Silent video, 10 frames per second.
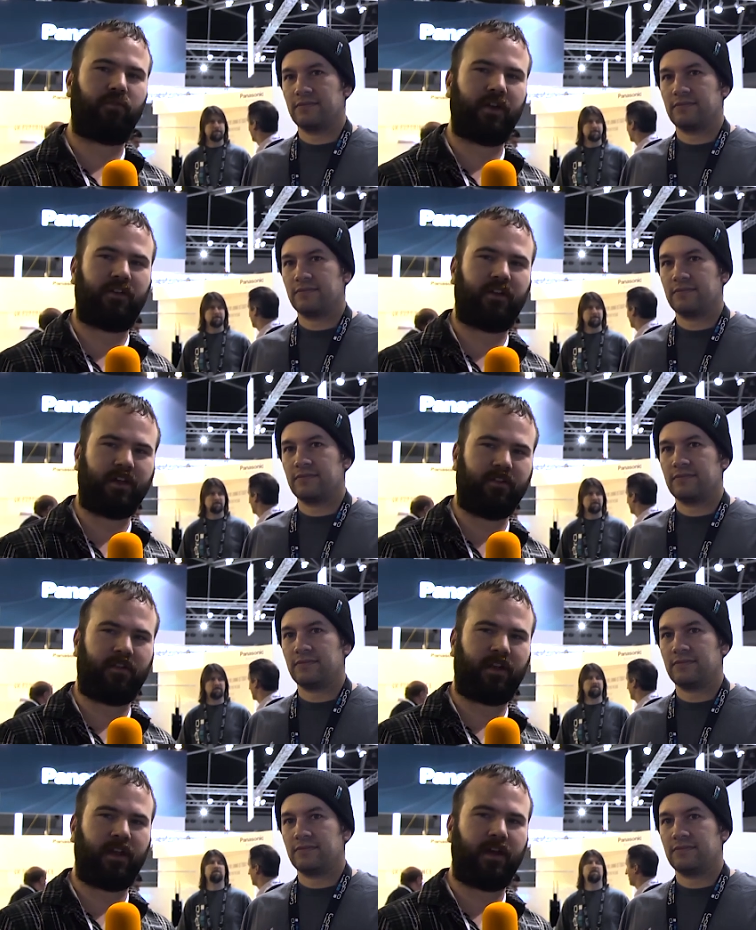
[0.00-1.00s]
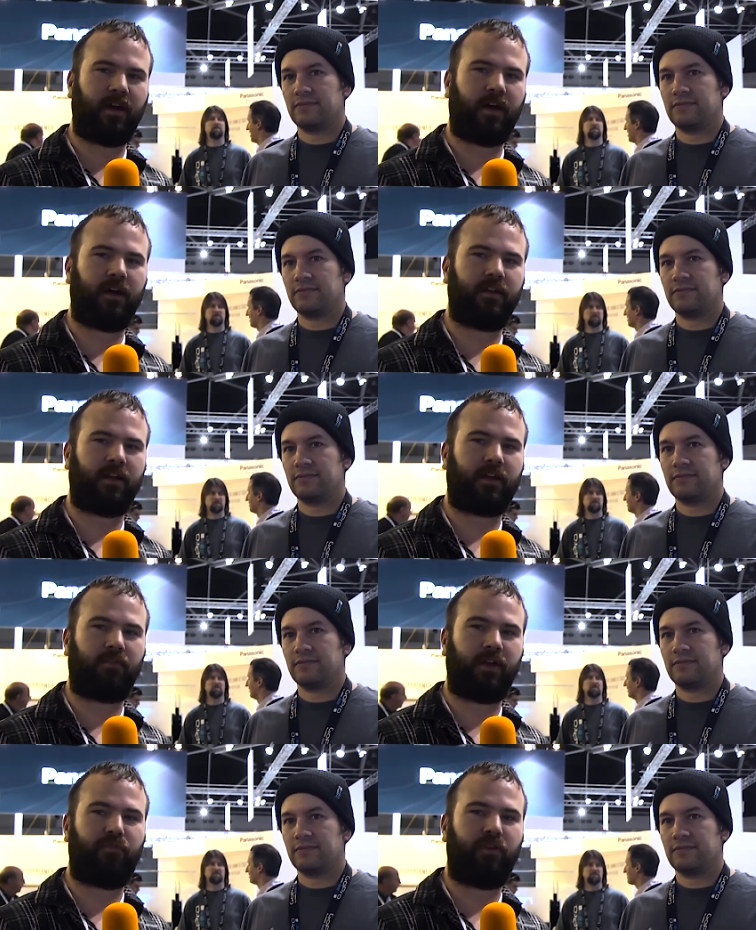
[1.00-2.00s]
Speaker 1: 360 uh,
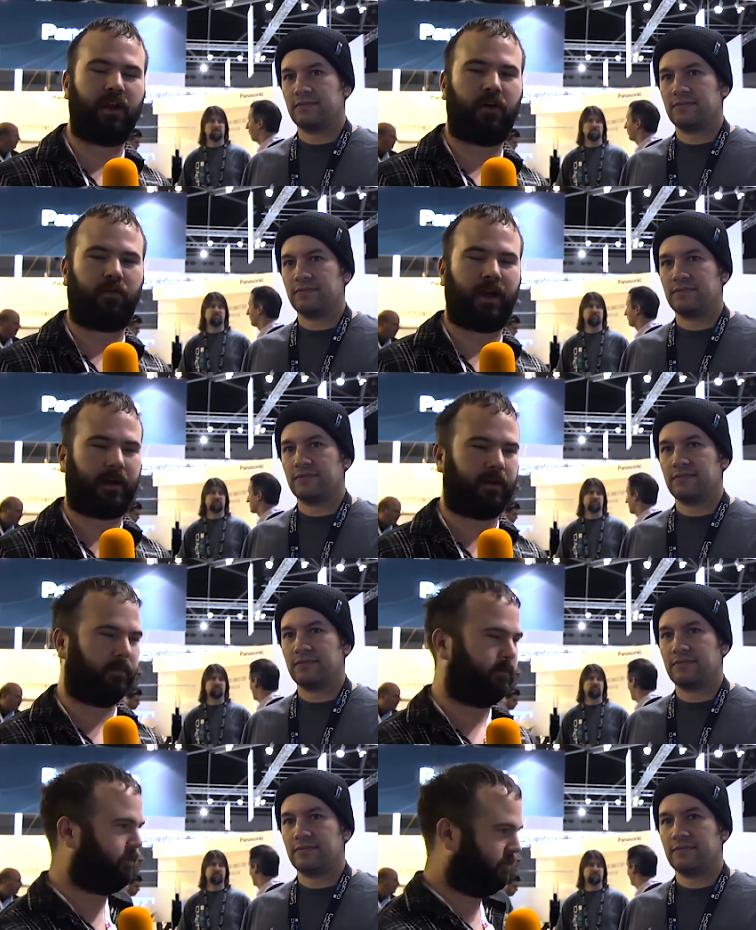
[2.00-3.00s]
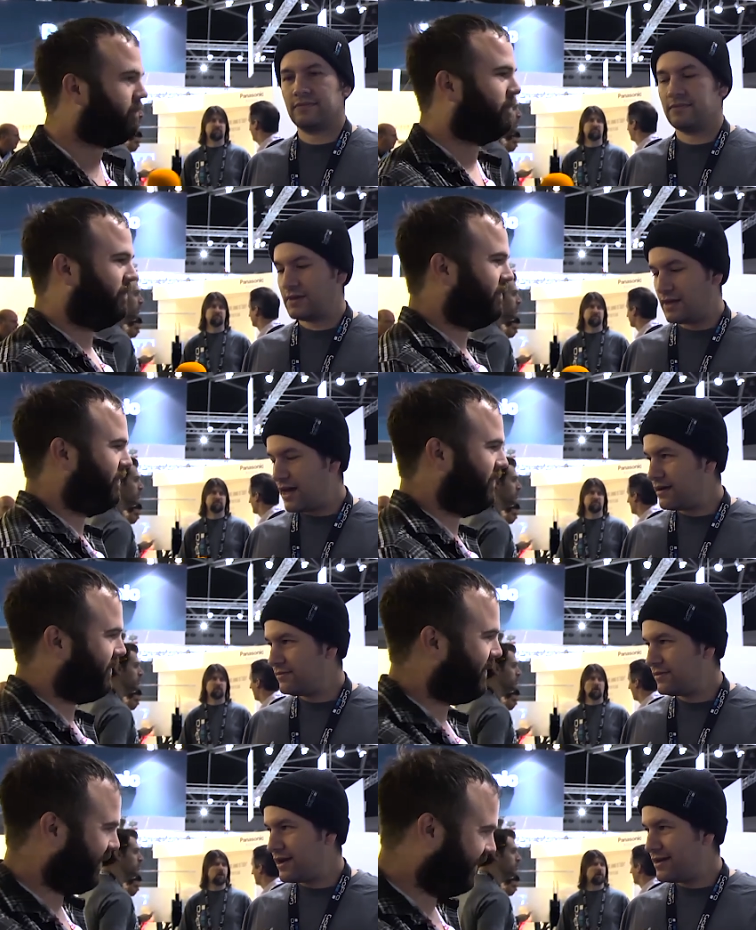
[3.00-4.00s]
degree video rig. Yeah,
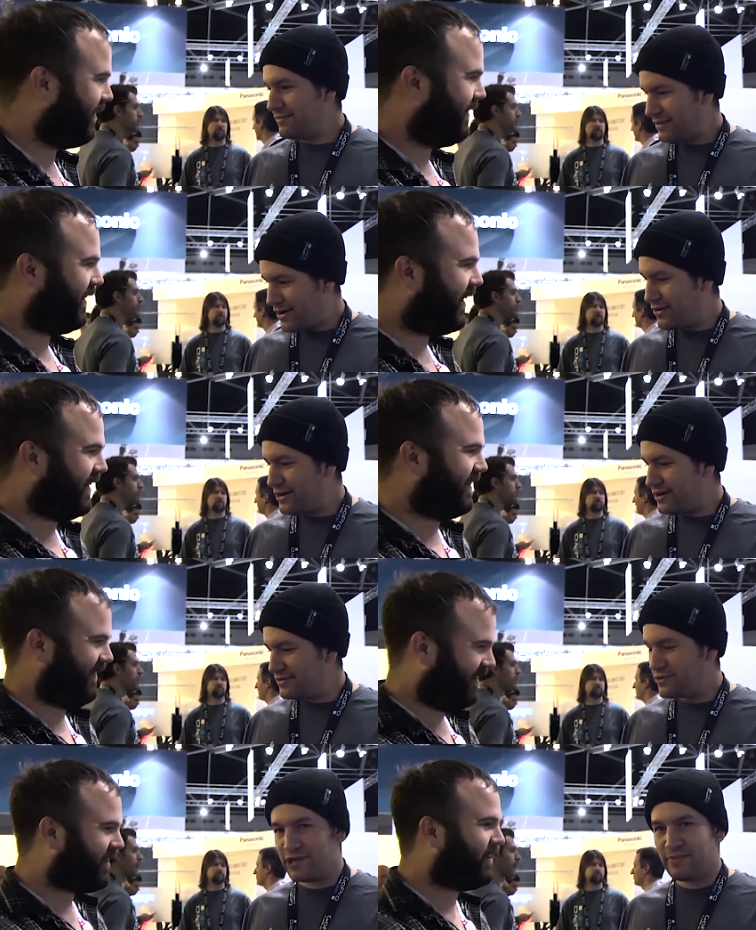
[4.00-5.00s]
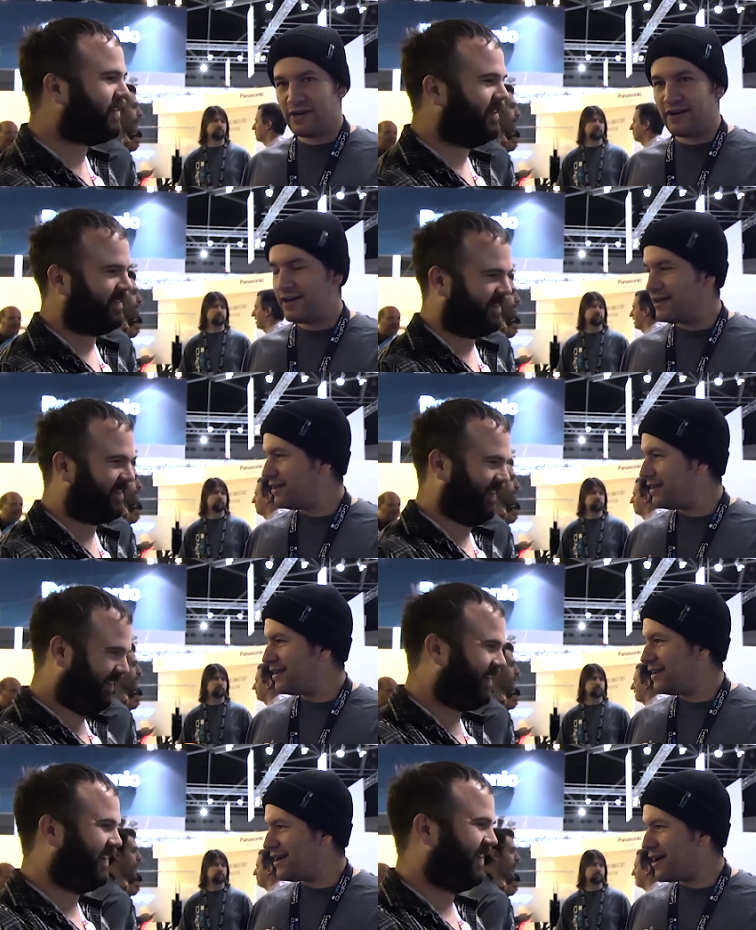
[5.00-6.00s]
hi, how hi. are you? Jim Good. here.
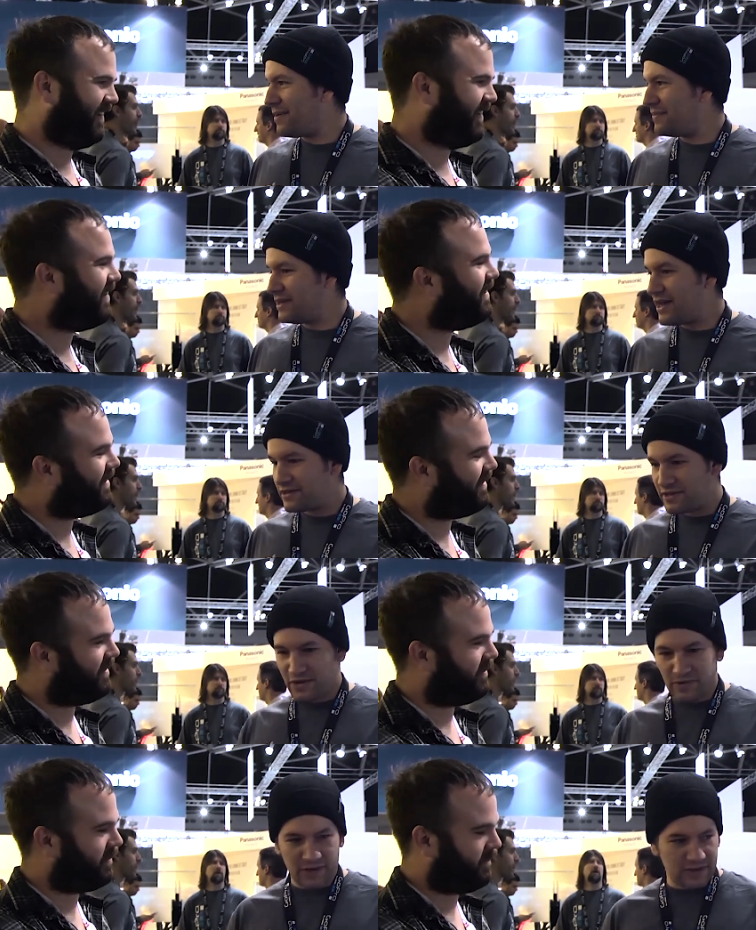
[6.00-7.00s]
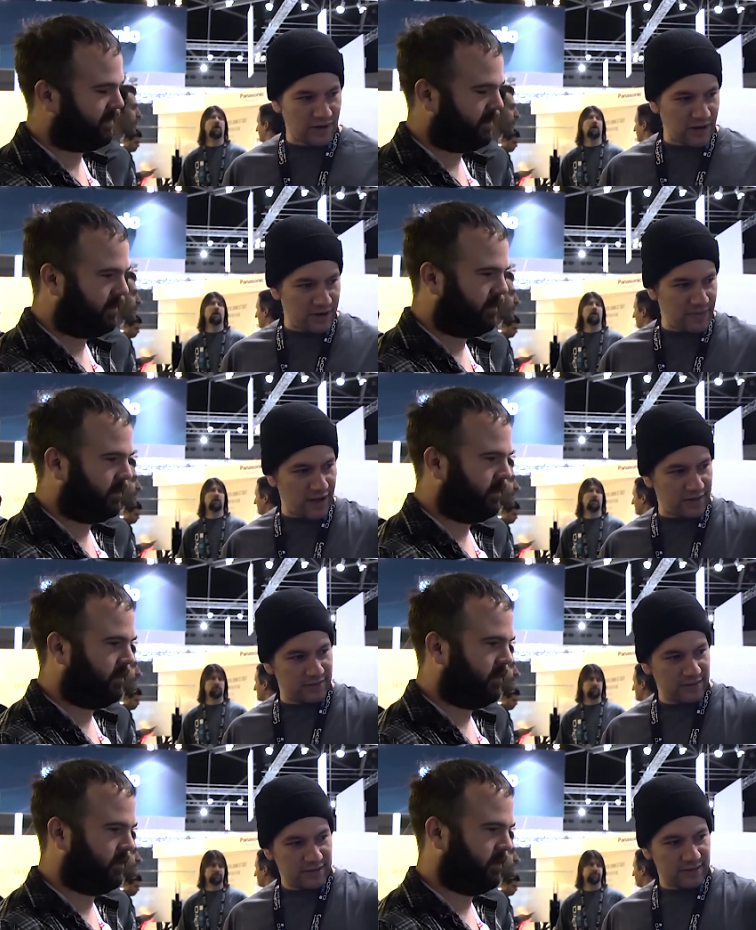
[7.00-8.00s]
Speaker 2: Um, yeah, so we're talking
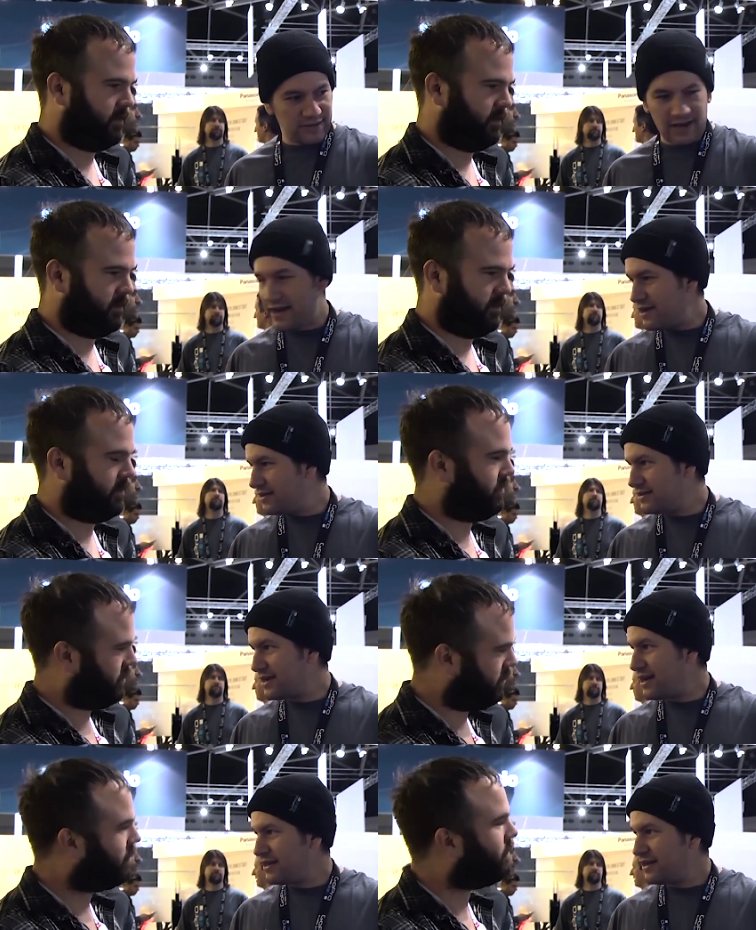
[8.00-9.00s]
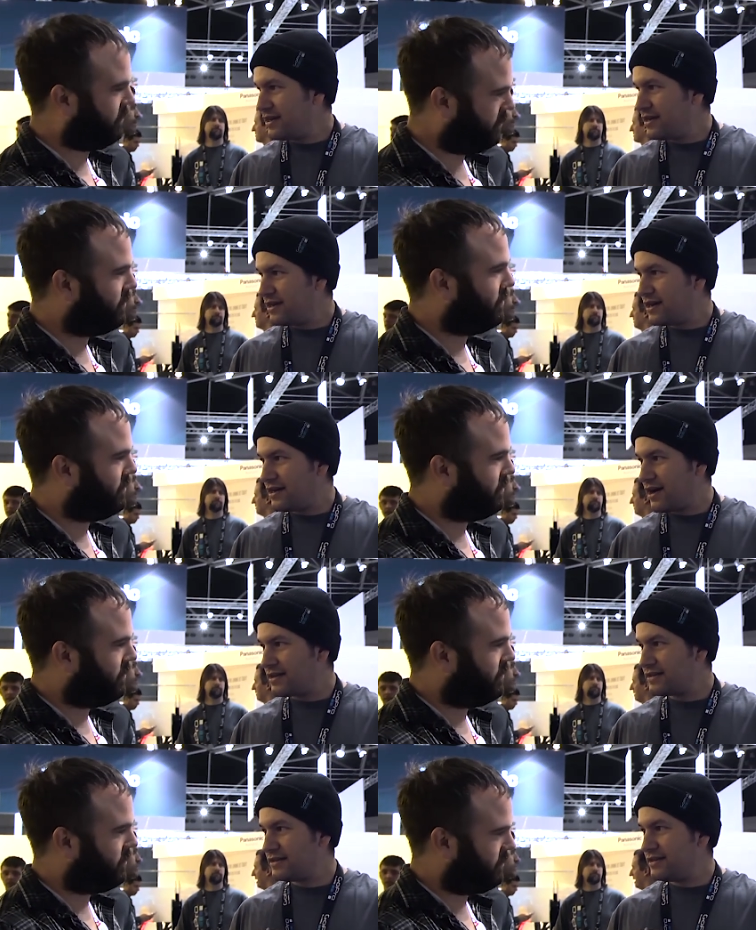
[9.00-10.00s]
about this guy here today. Uh,
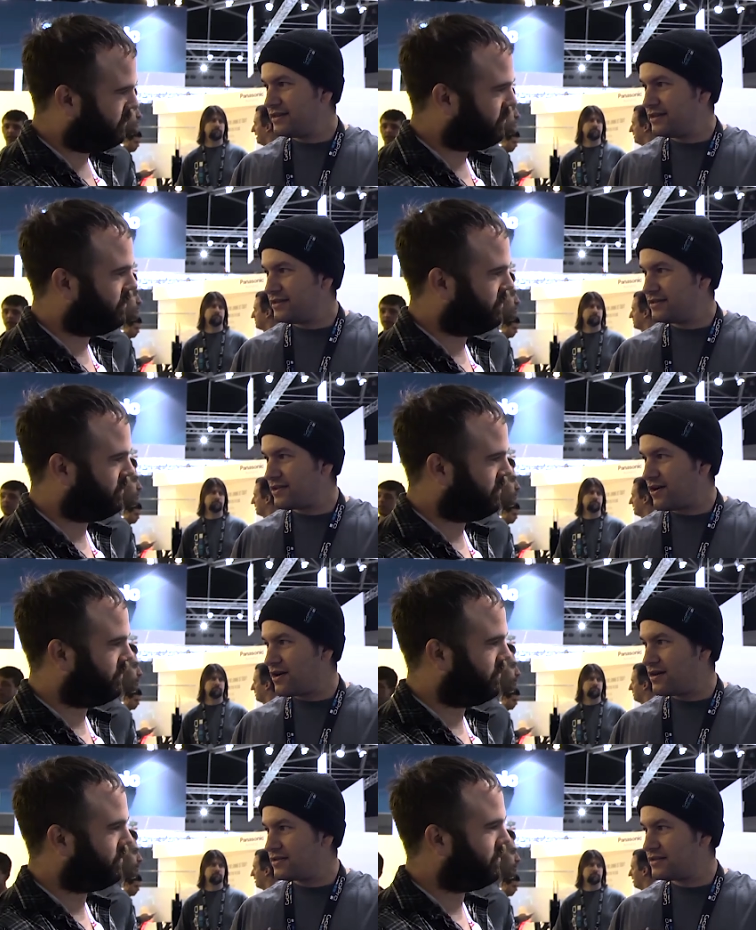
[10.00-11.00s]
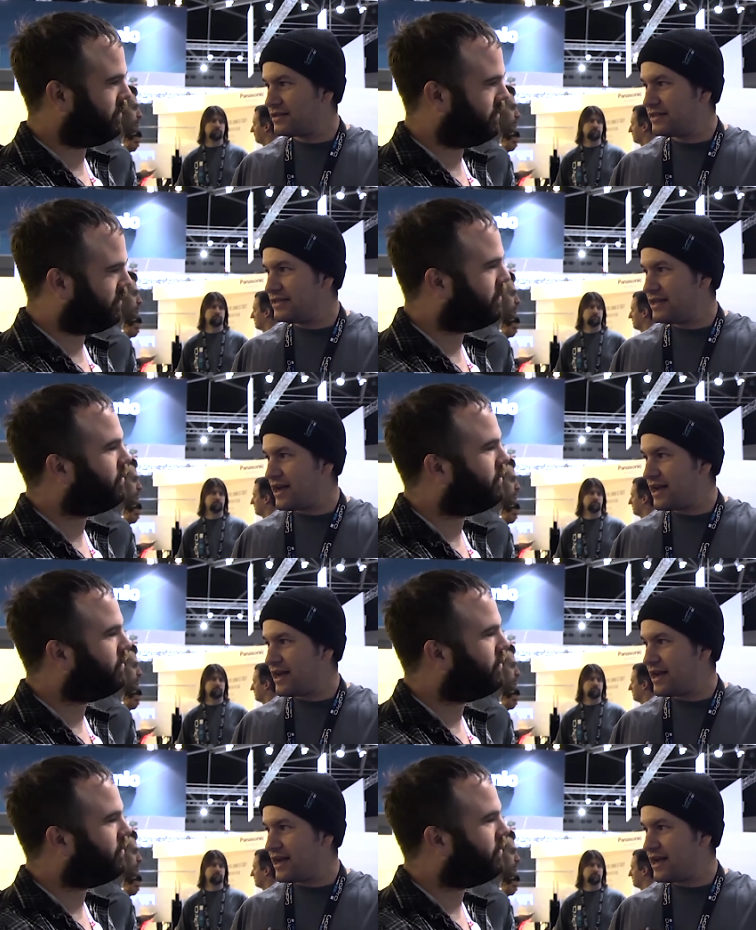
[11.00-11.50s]
Odyssey is our 16